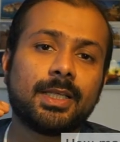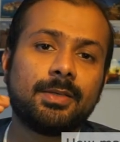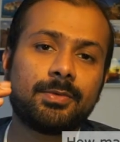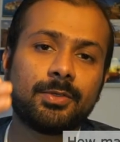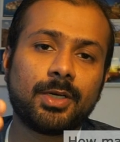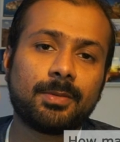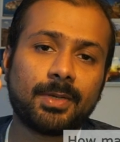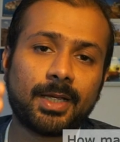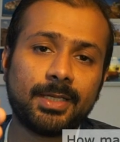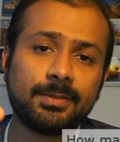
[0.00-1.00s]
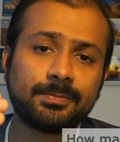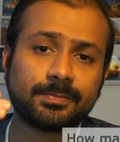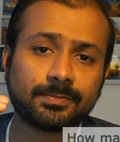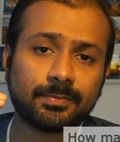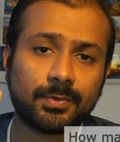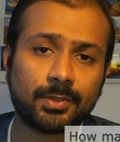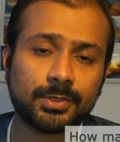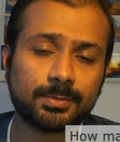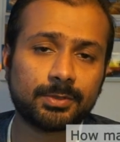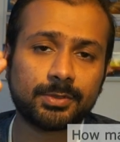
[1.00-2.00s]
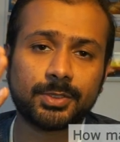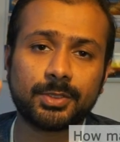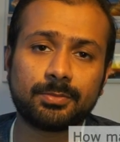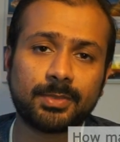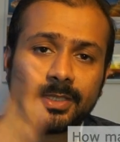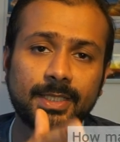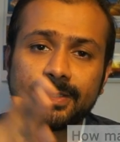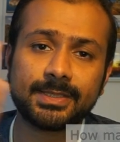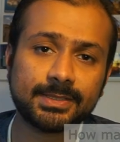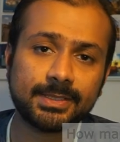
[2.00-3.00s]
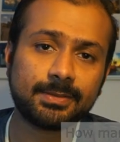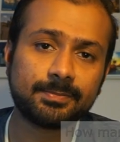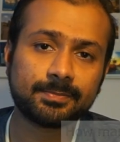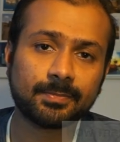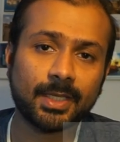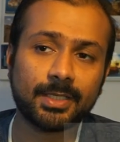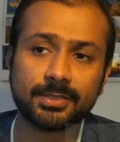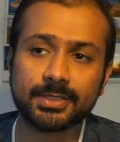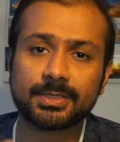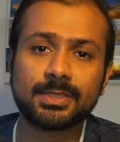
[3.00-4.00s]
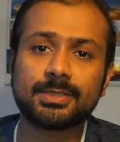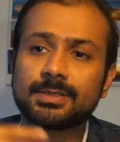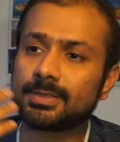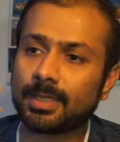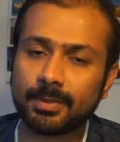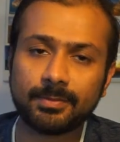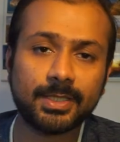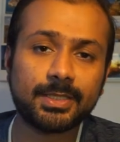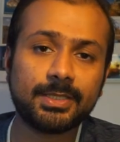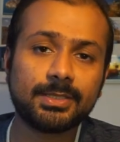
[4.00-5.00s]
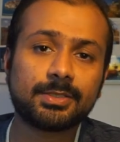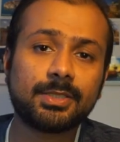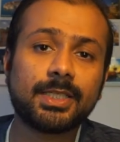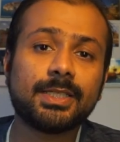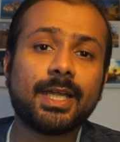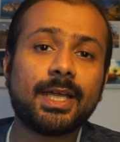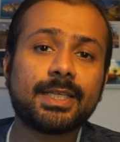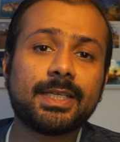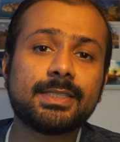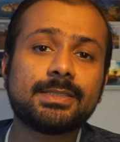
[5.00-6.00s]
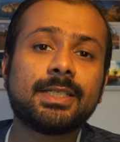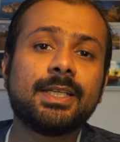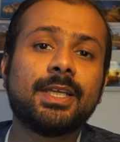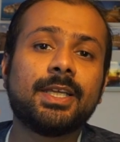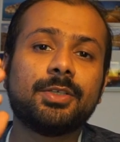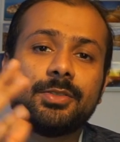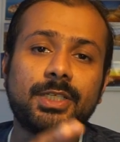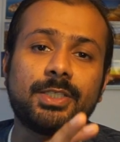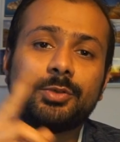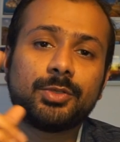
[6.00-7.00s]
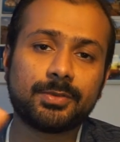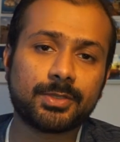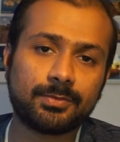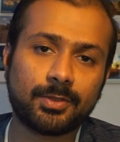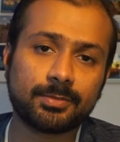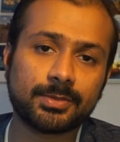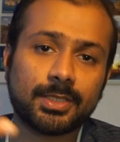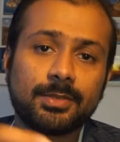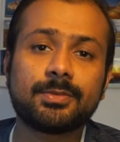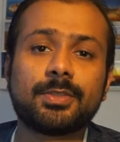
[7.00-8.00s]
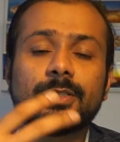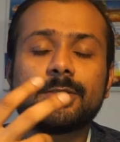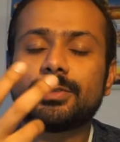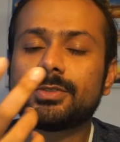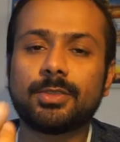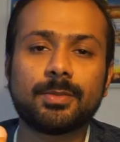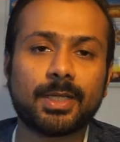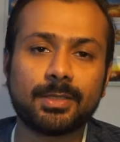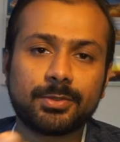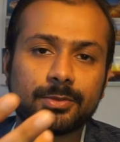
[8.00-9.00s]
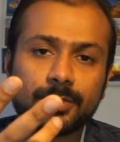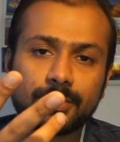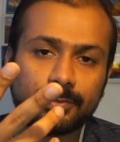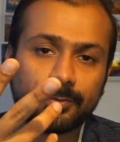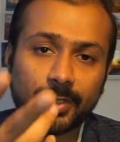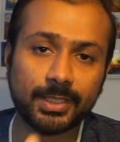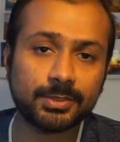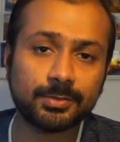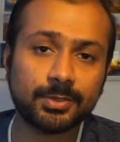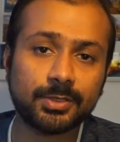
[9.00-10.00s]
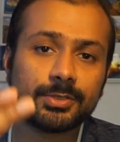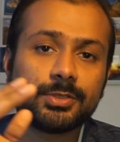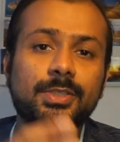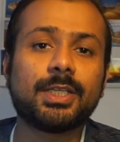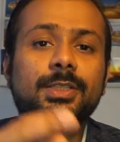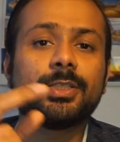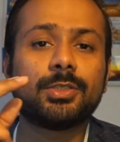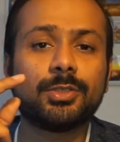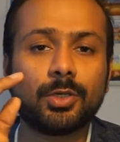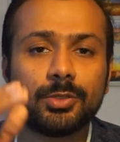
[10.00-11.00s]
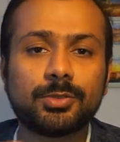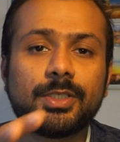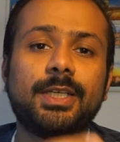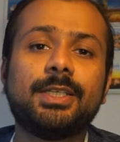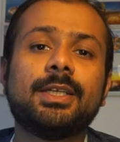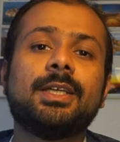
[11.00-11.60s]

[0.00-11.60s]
if you are applying for suppose your mother and sister, and your sister is above 18 years old, in that case you need two different forms. And if they are, suppose you are applying for two friends of yours, you then you also need